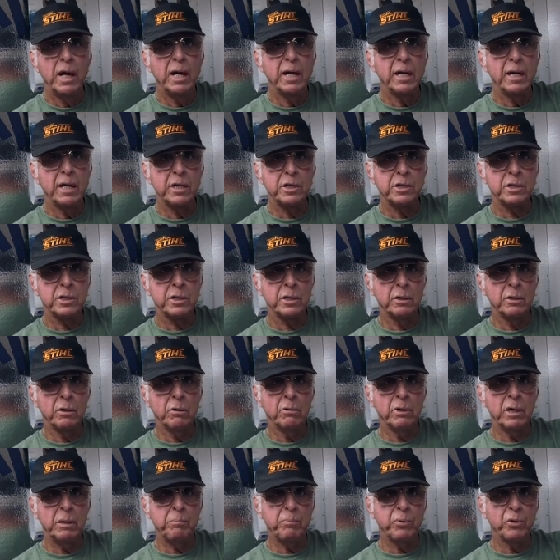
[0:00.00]
And I
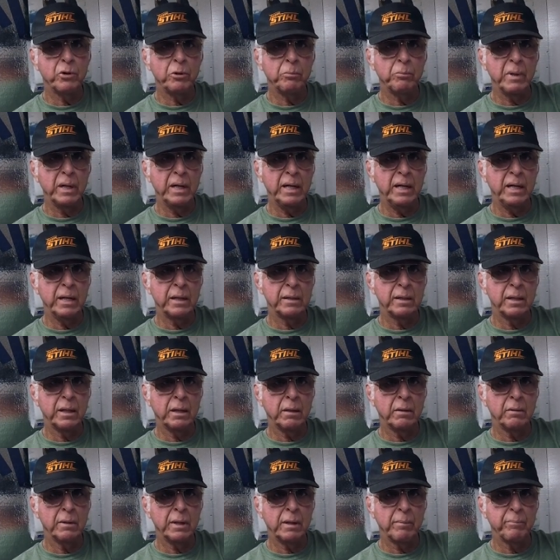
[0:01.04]
slowly pulled my hand
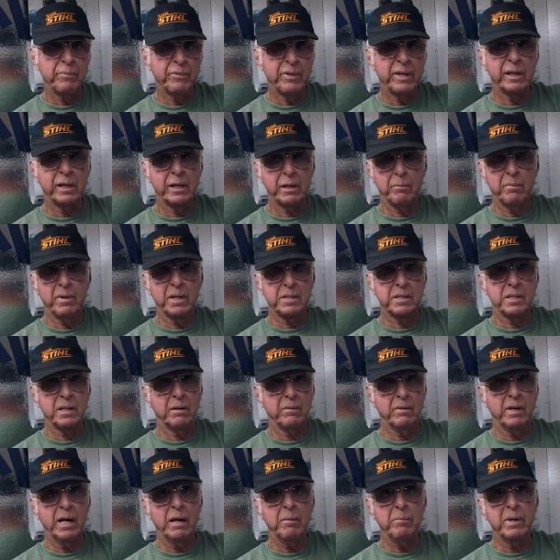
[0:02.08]
out. I'm thinking to
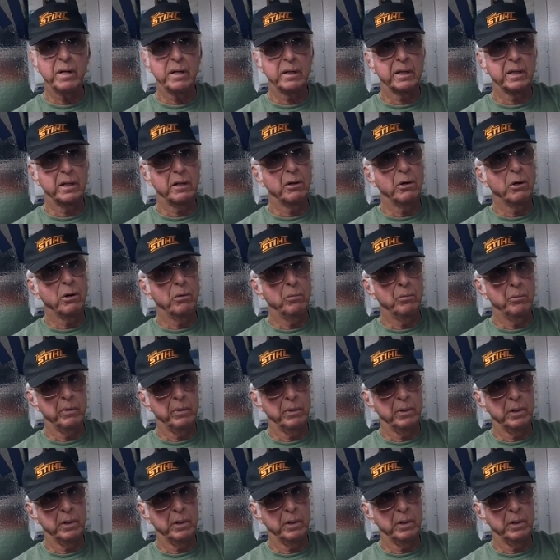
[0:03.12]
myself, I better get over